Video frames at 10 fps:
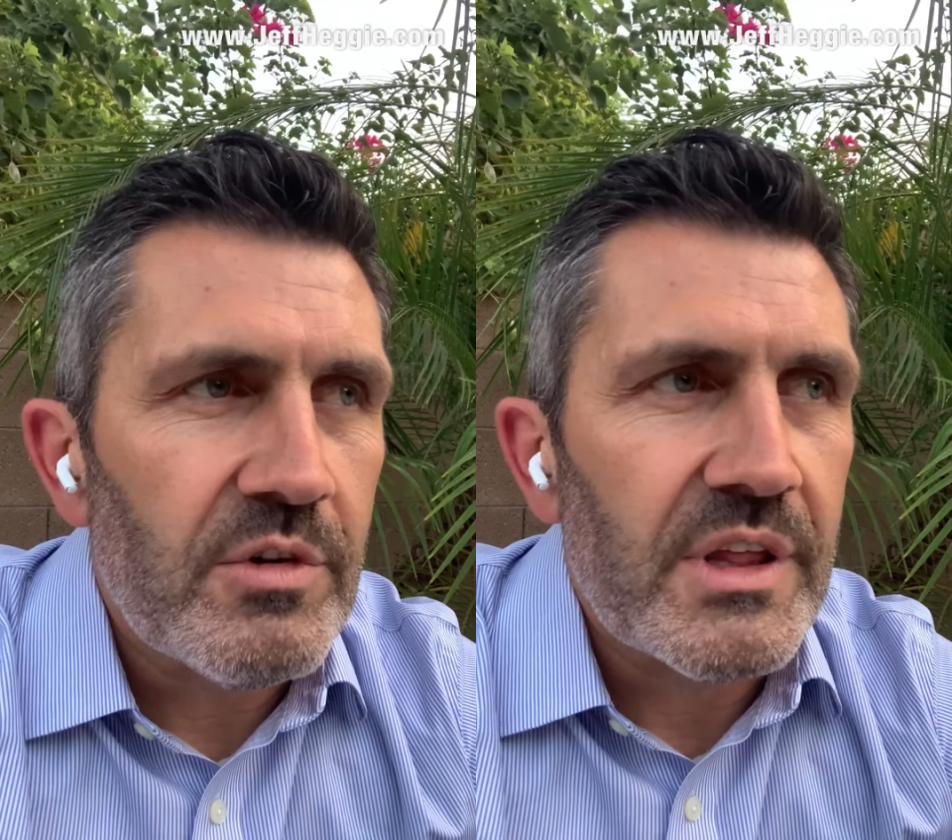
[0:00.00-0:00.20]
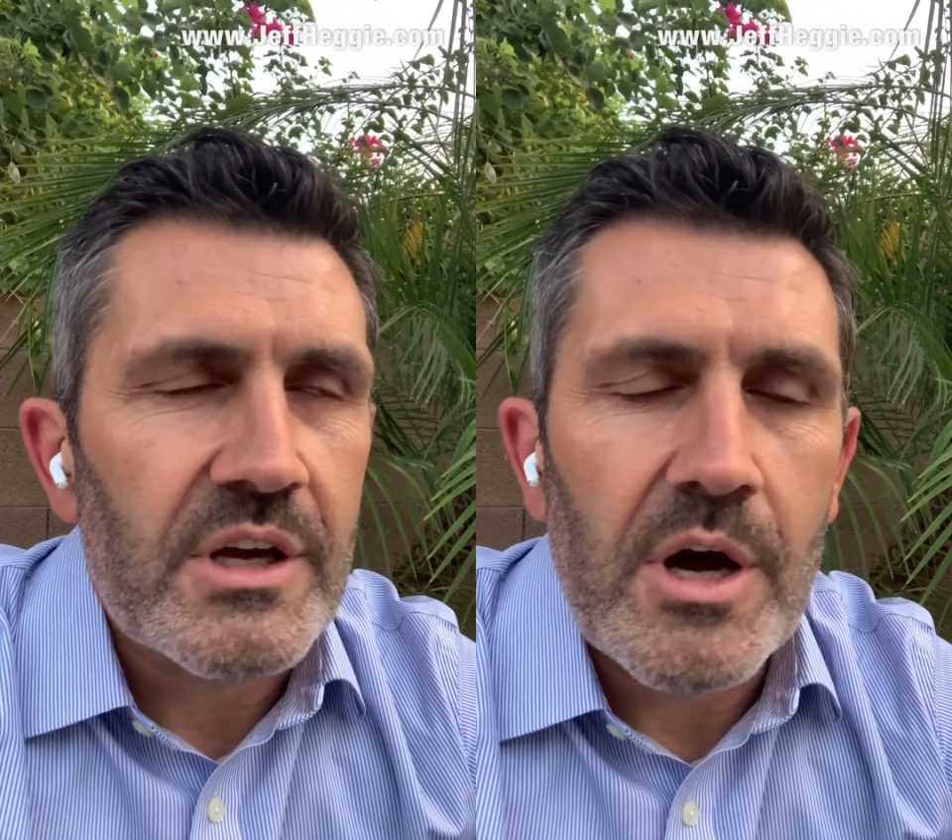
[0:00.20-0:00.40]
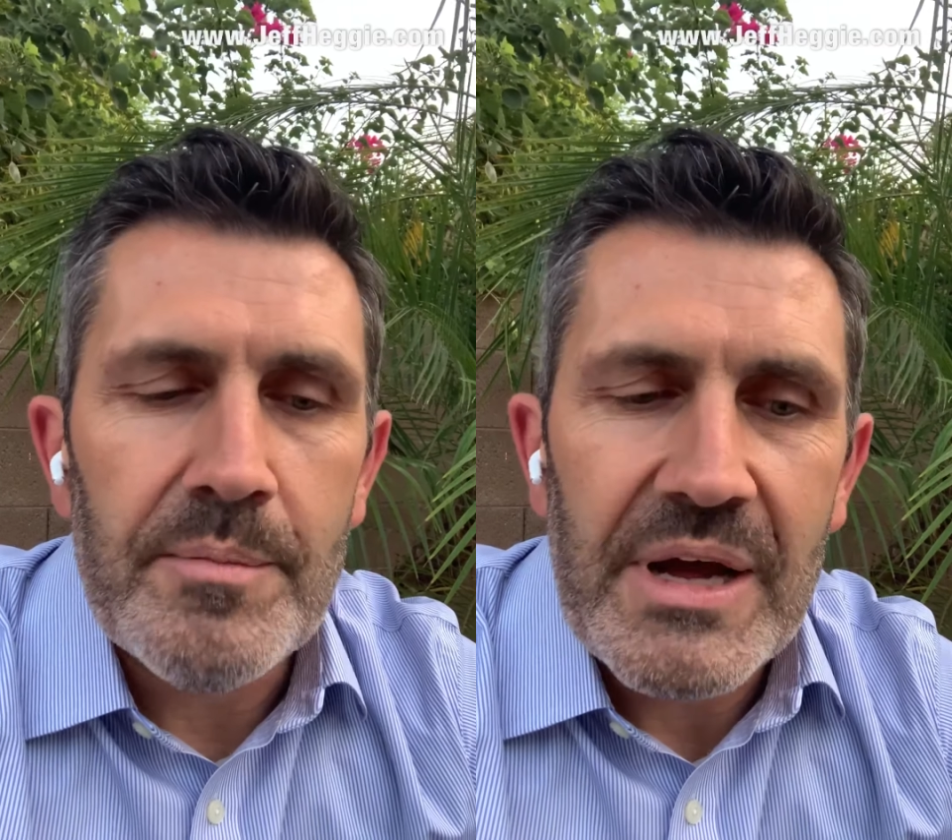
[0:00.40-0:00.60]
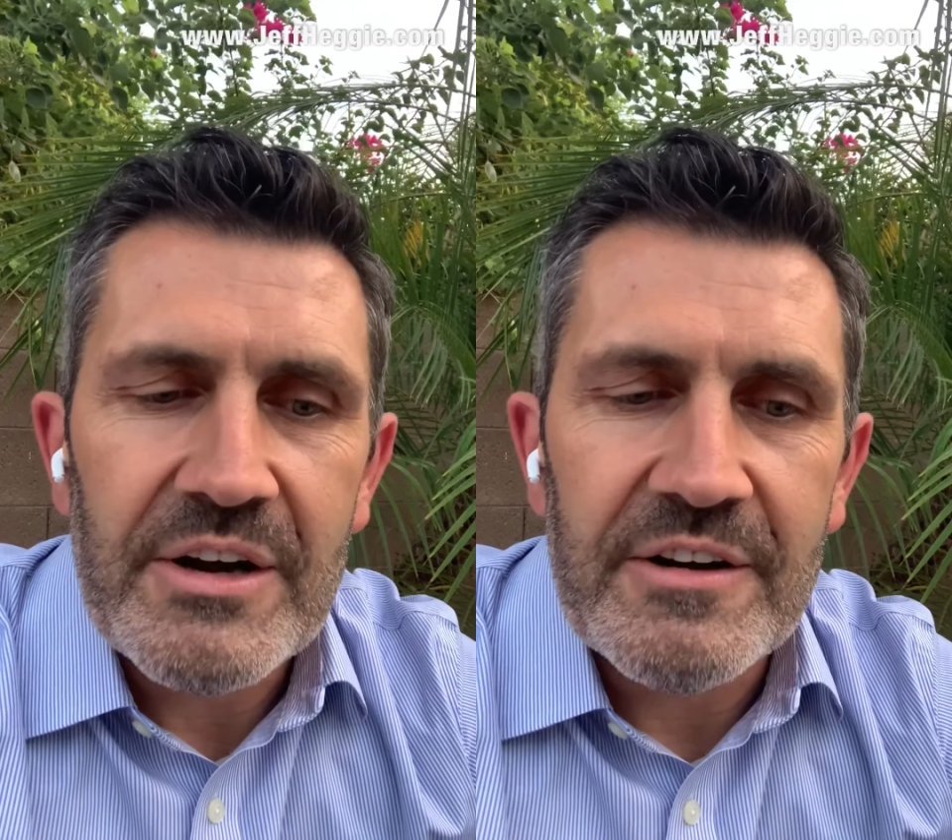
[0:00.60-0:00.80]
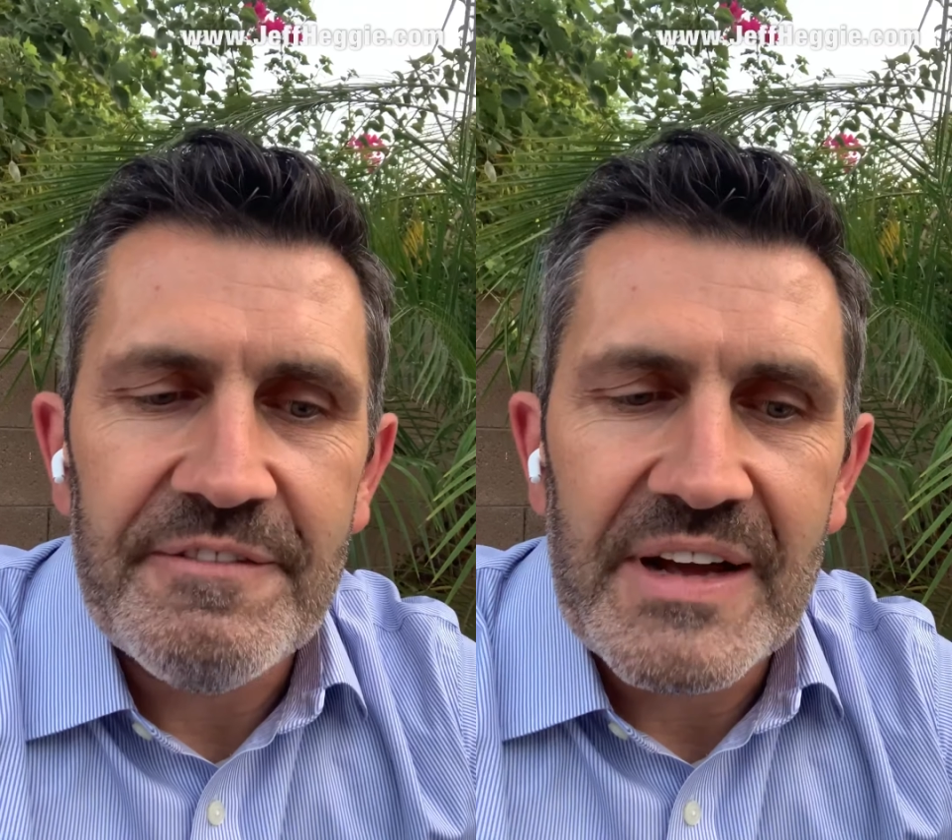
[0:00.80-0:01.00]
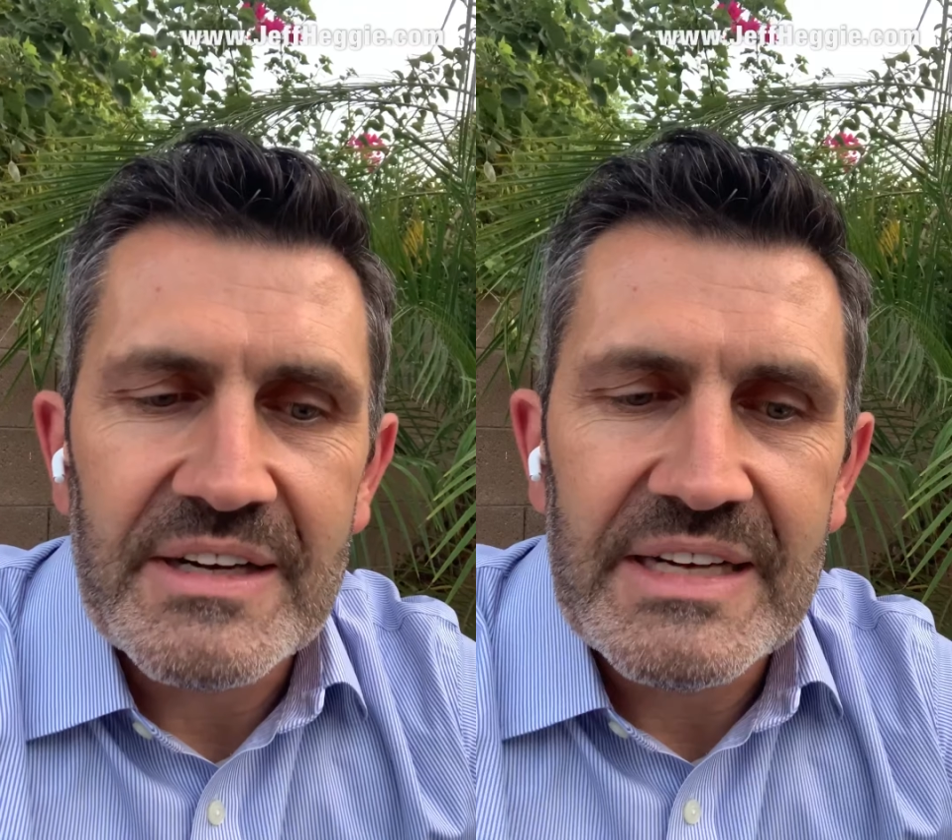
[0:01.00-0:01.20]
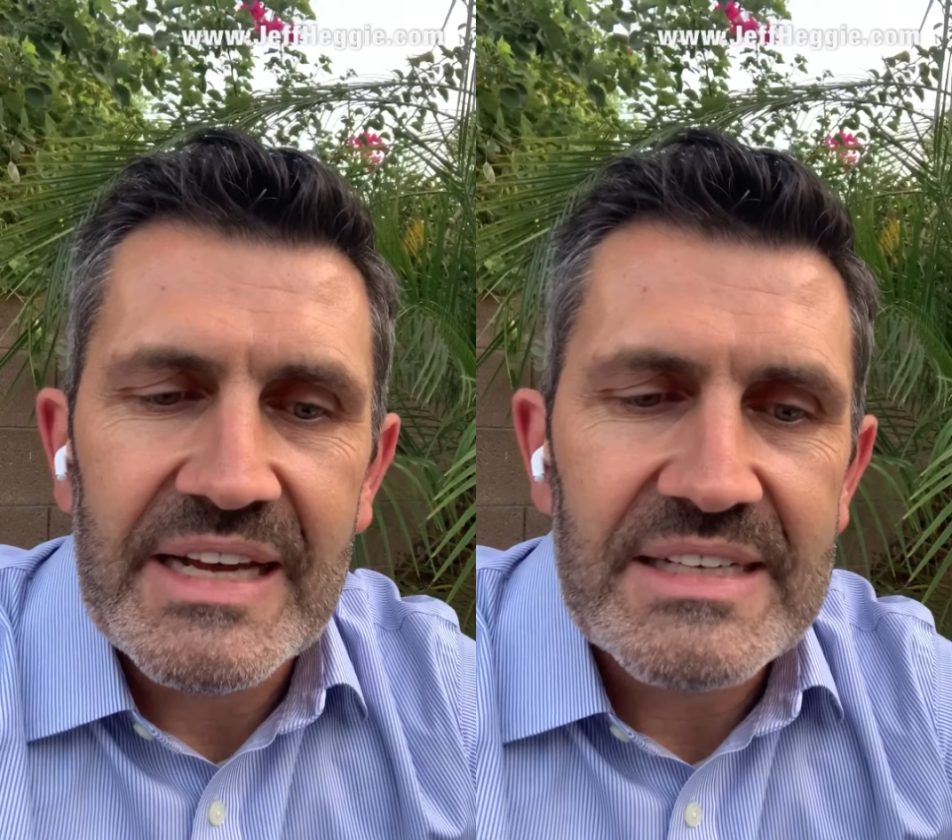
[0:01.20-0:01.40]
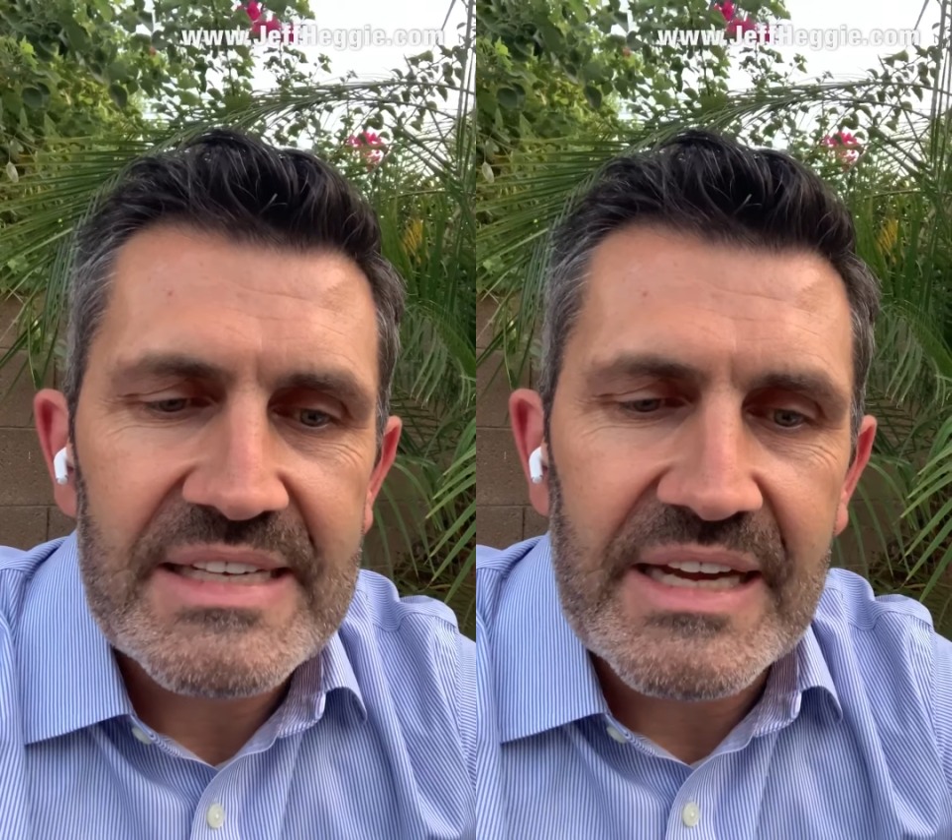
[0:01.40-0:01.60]
the compounding effect
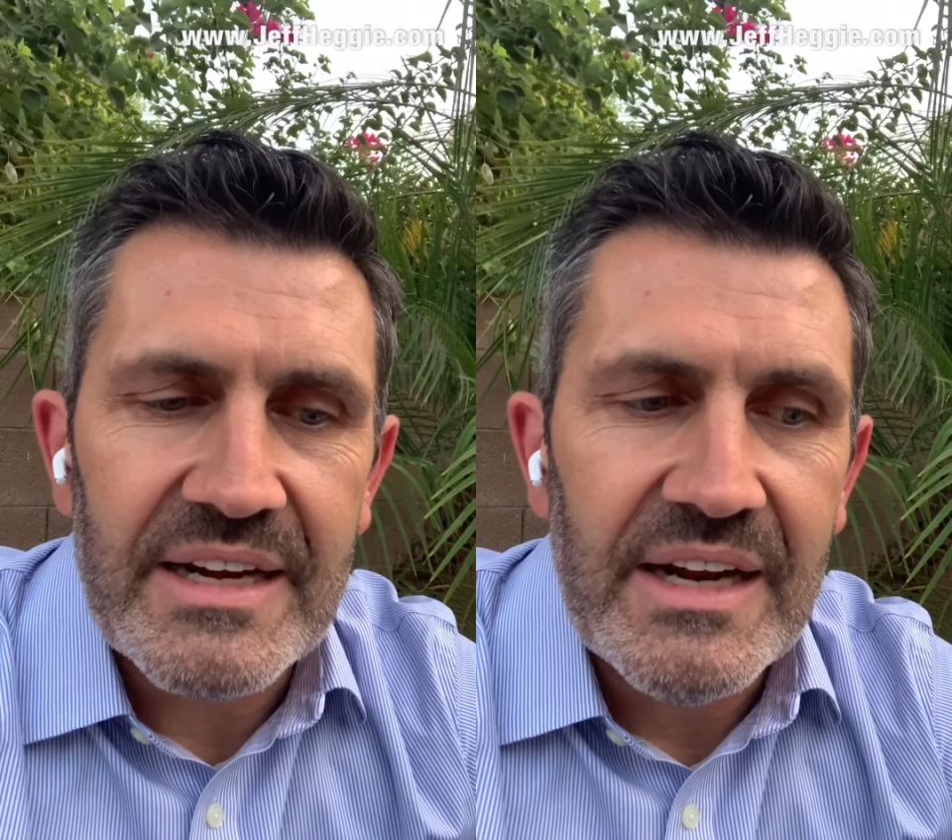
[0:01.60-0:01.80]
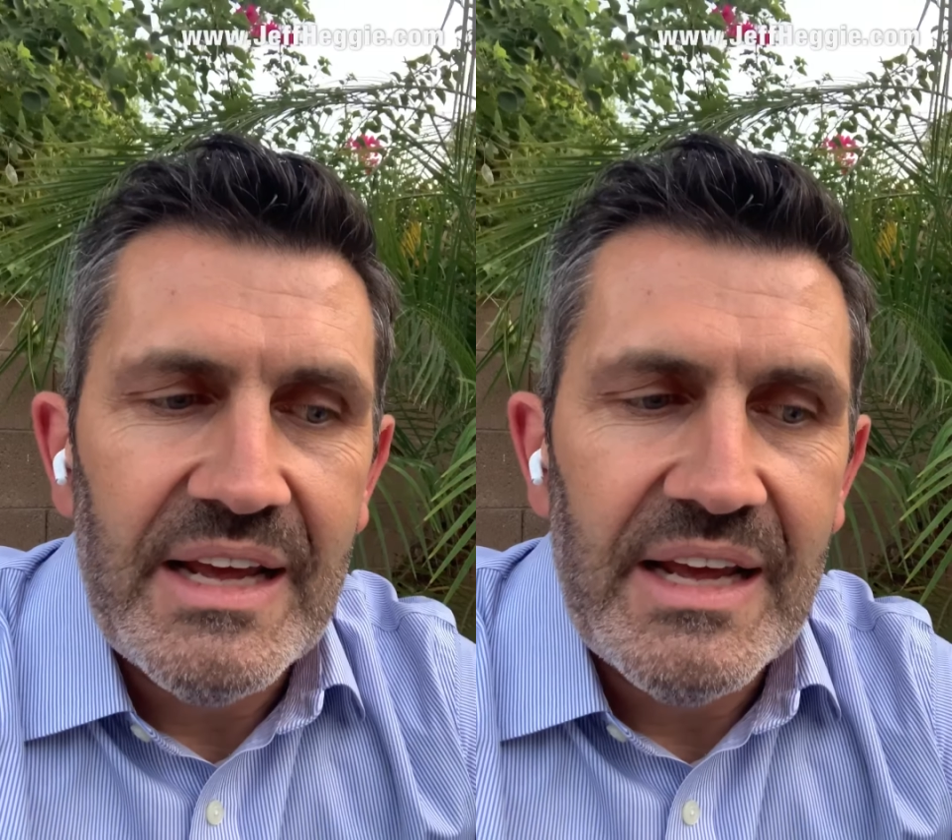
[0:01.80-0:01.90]
kicks in,